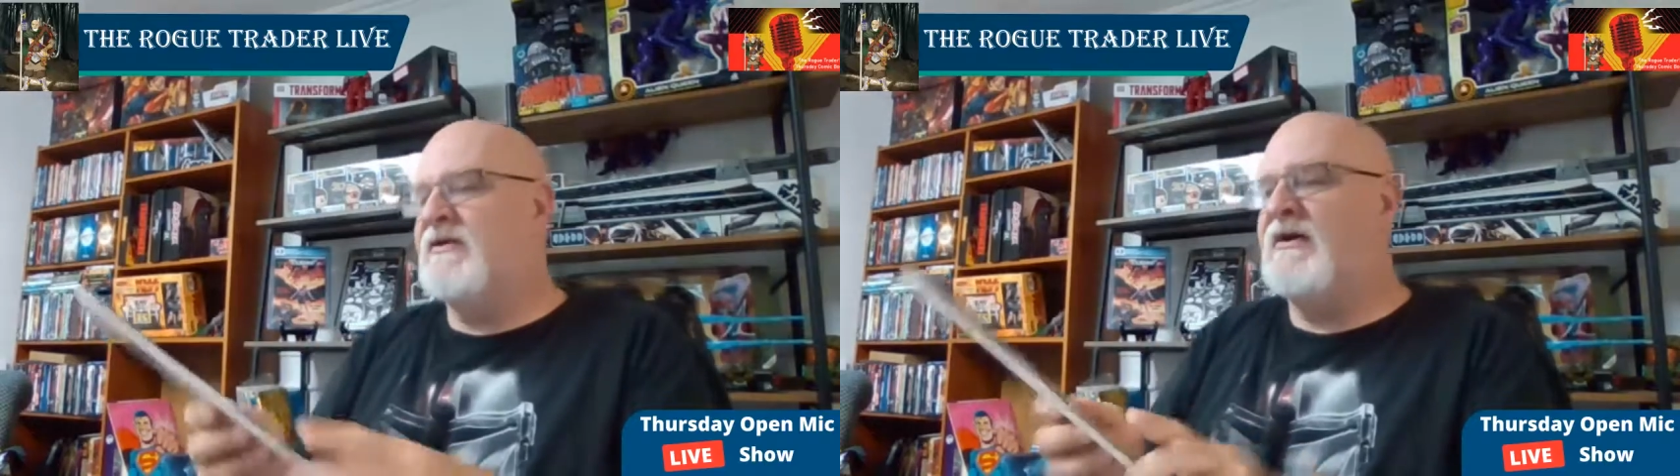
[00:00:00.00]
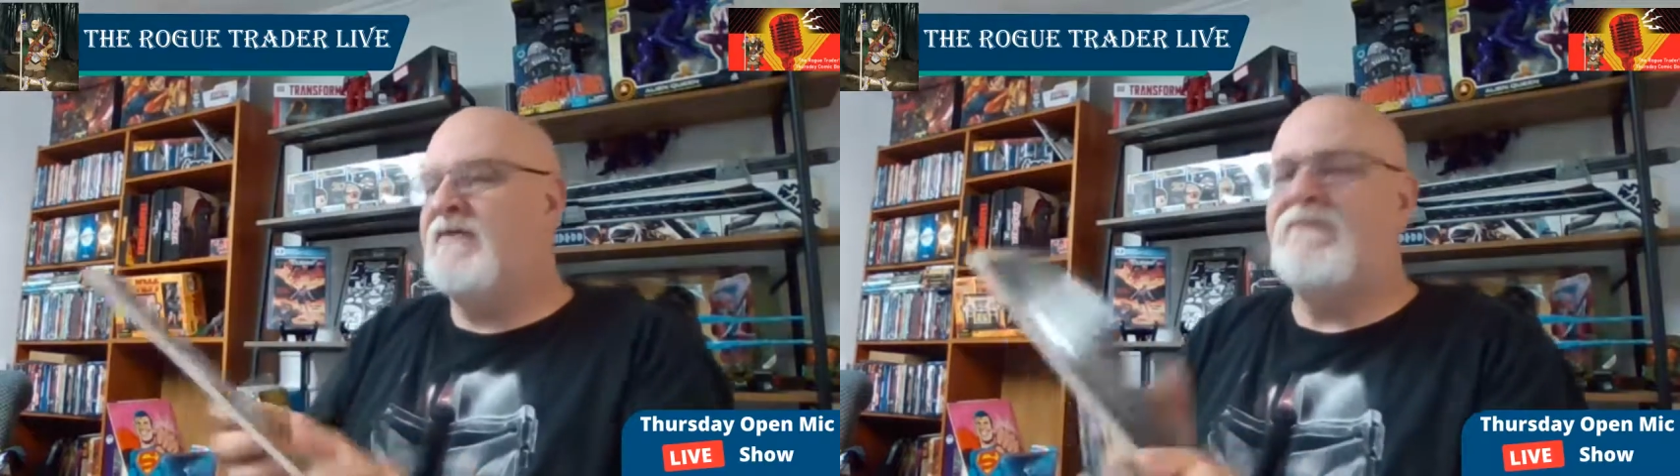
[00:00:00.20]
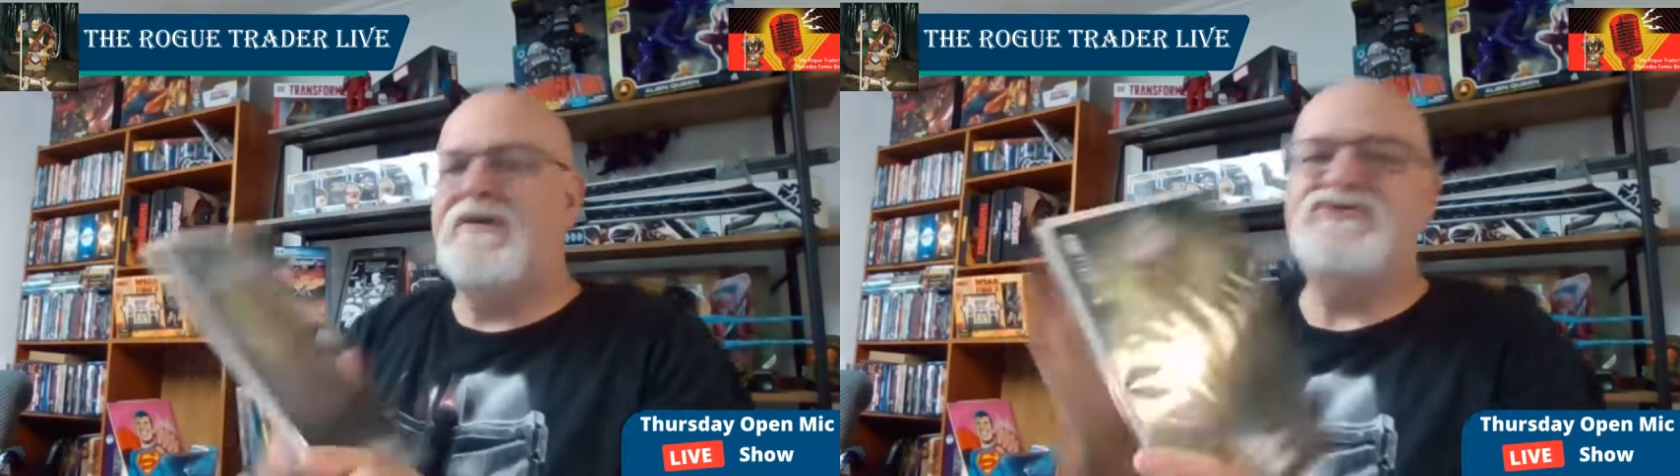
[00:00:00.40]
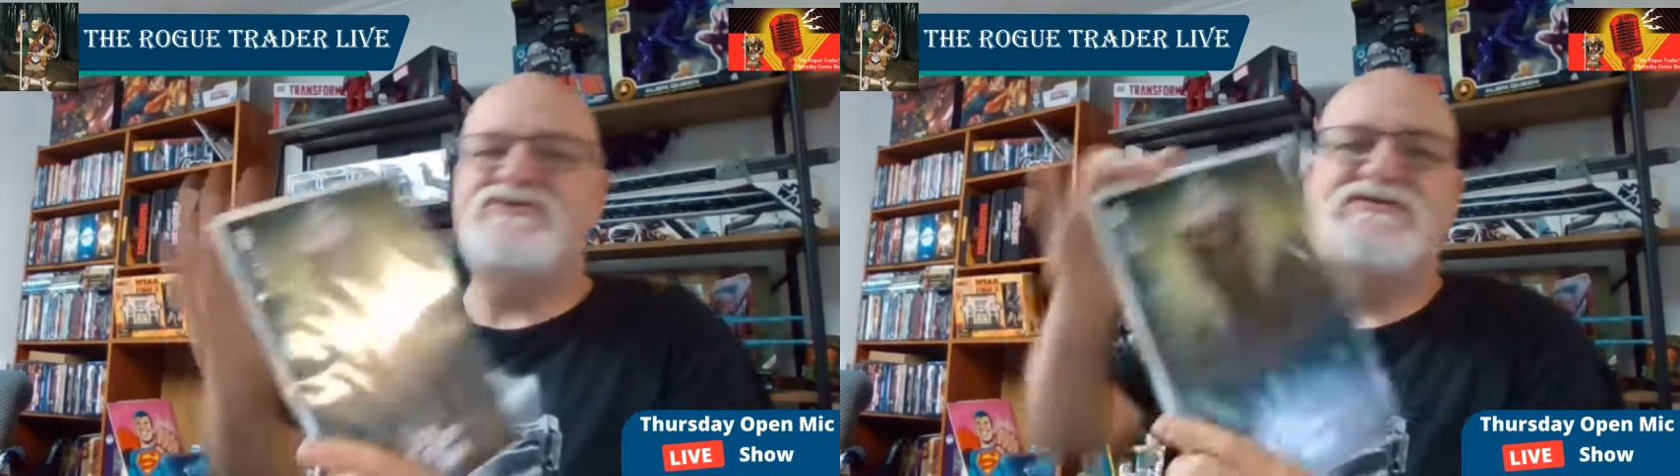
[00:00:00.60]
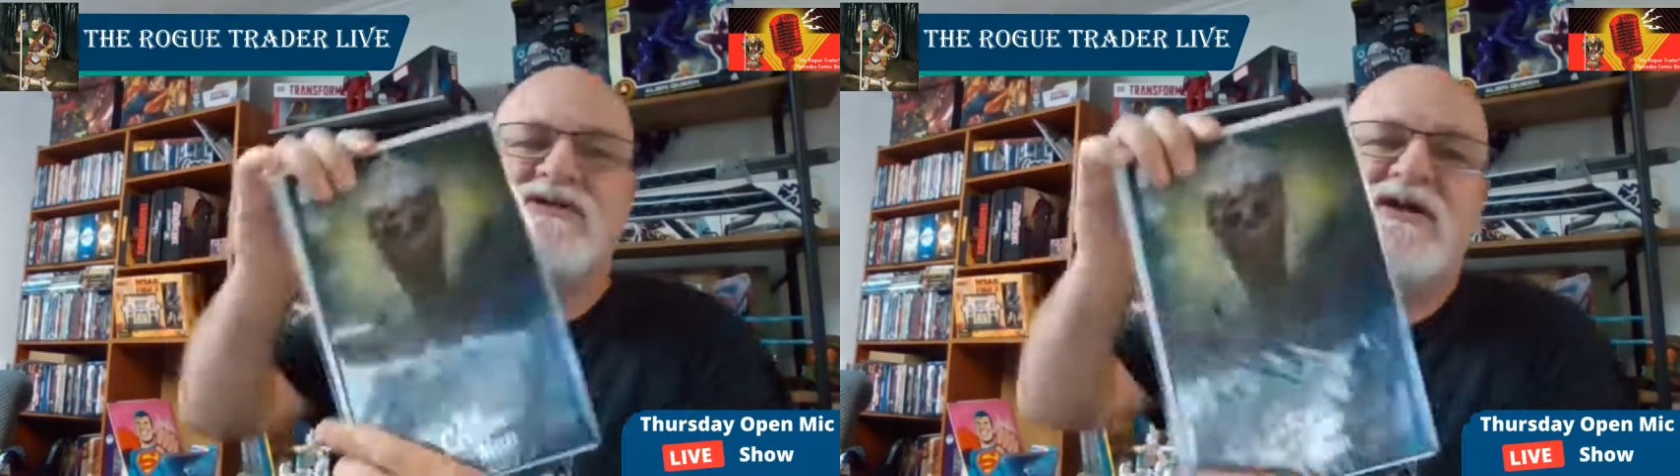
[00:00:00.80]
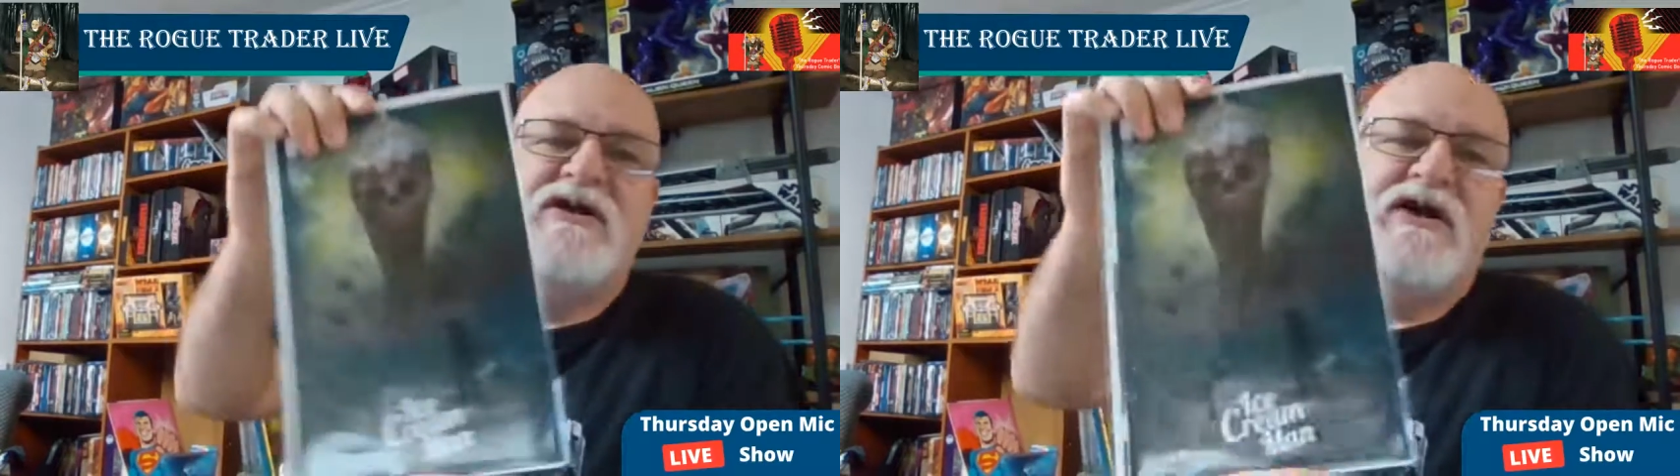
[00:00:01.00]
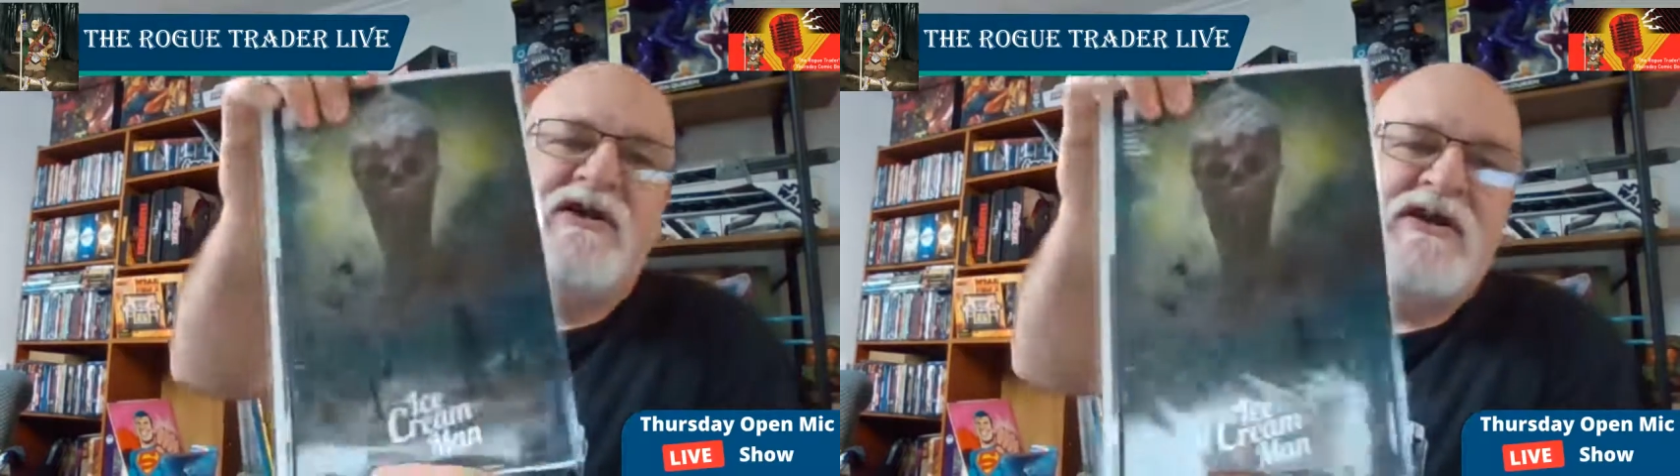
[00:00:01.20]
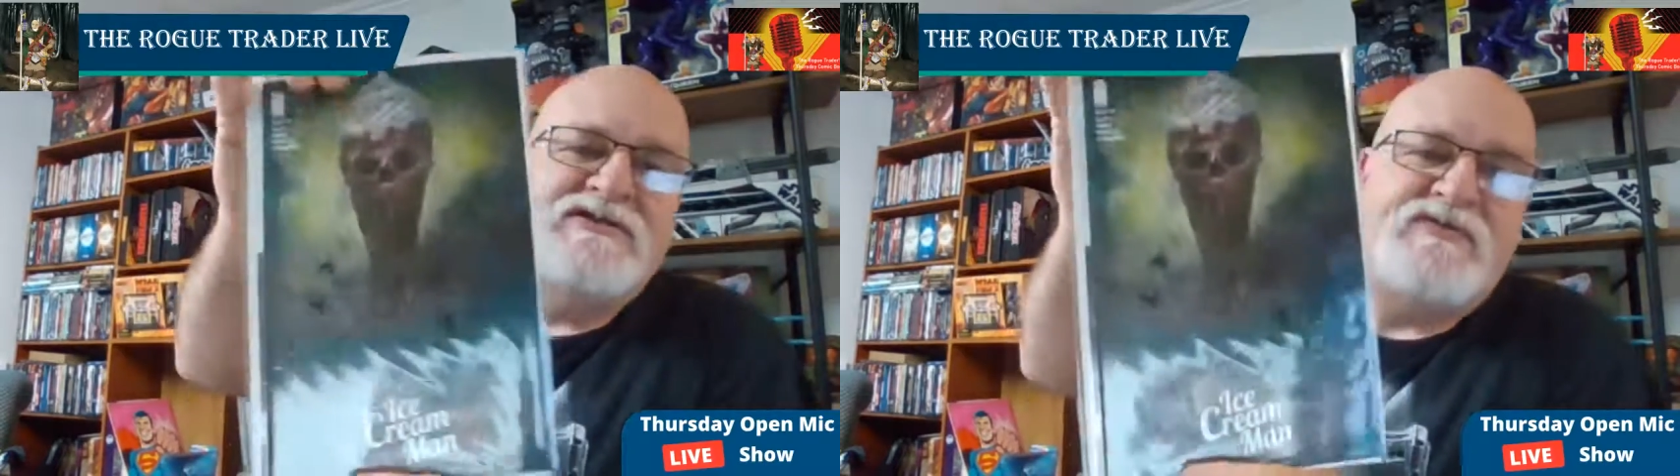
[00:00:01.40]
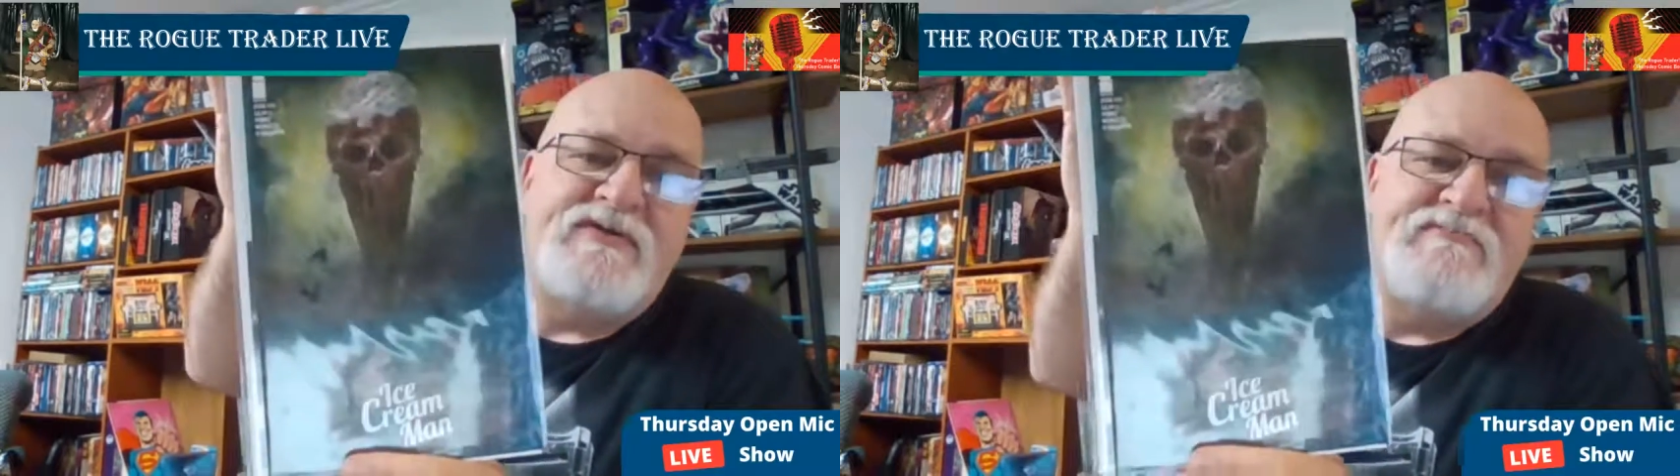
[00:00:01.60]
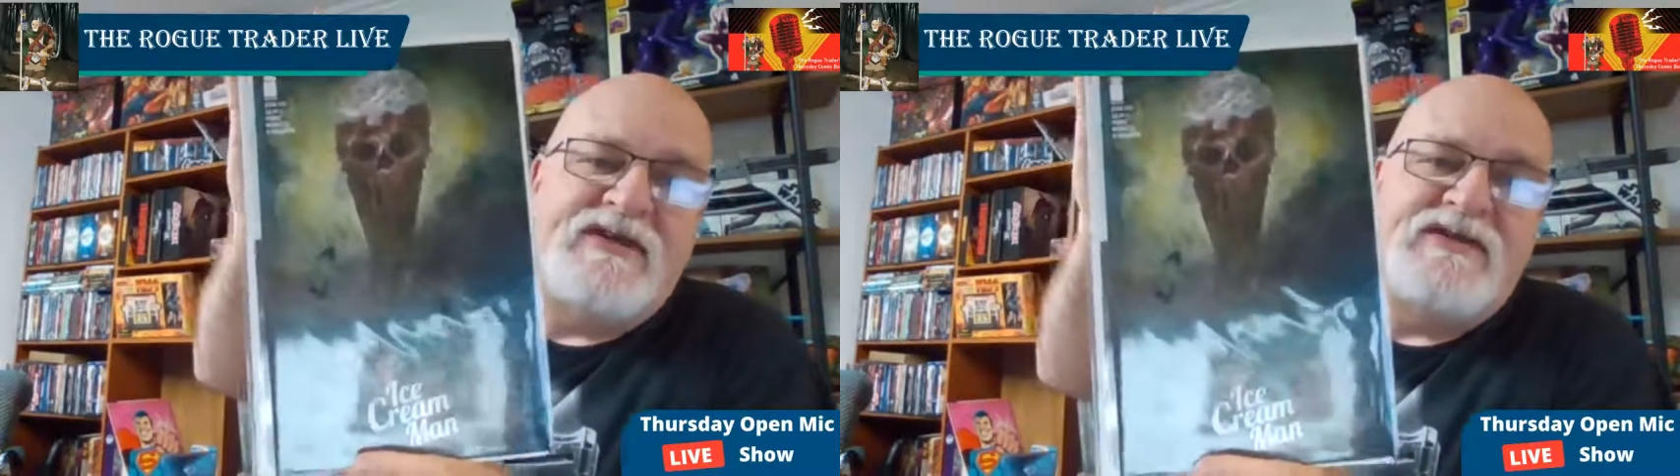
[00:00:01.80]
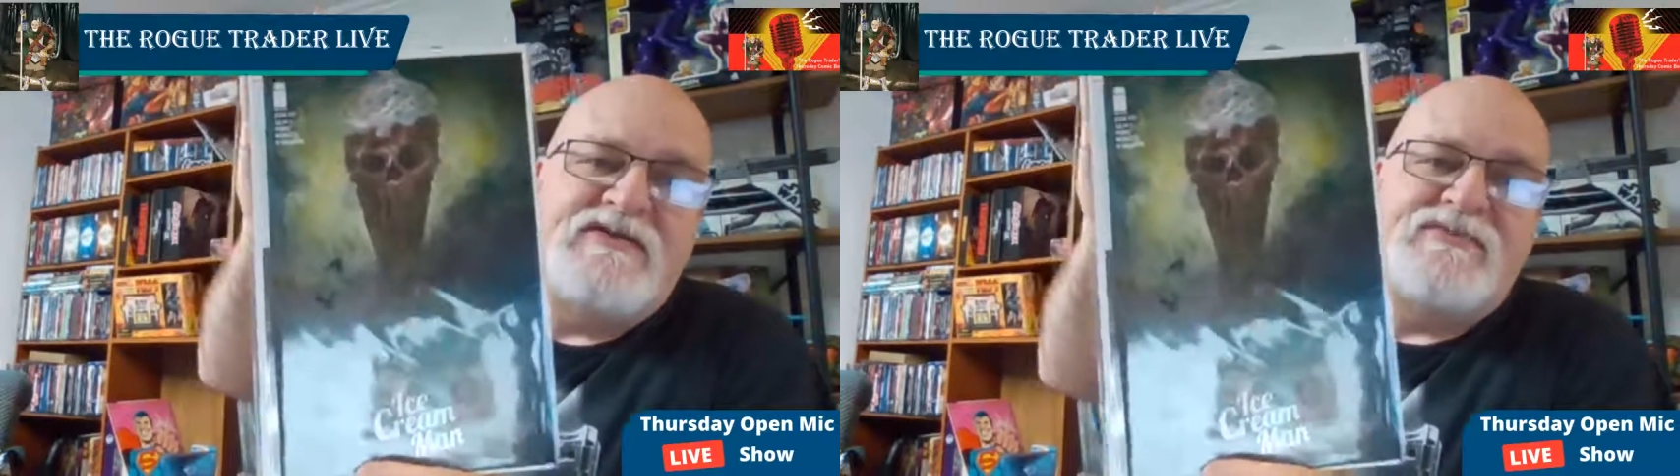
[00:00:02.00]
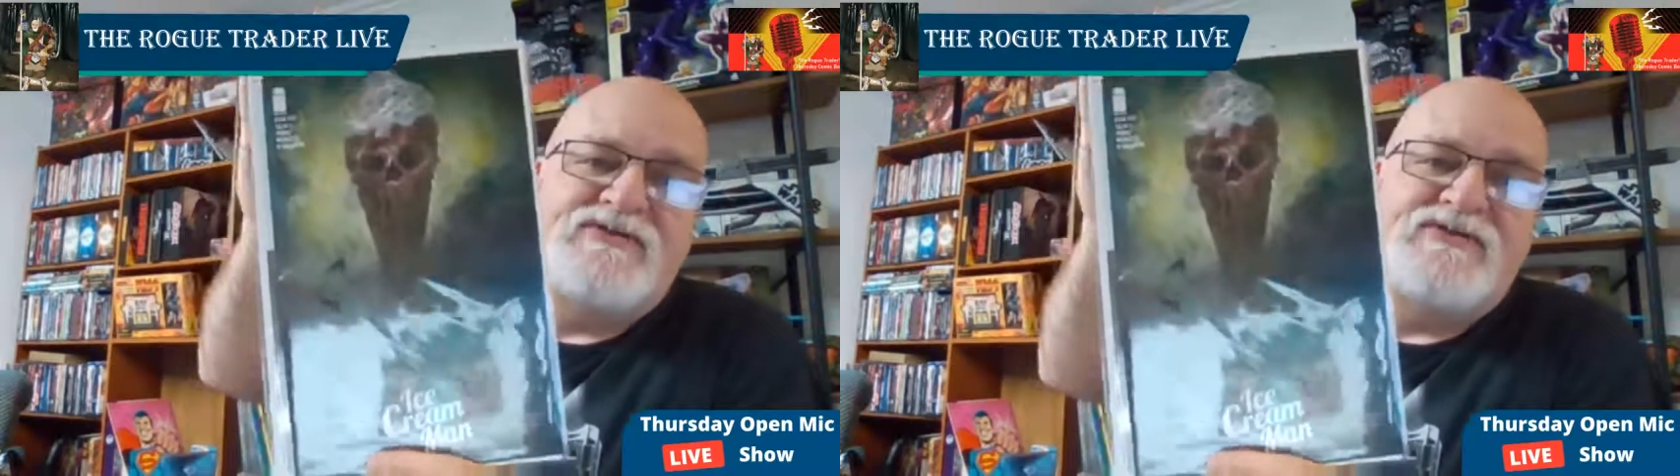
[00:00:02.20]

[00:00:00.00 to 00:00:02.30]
a lot of mentions on Ice Cream Man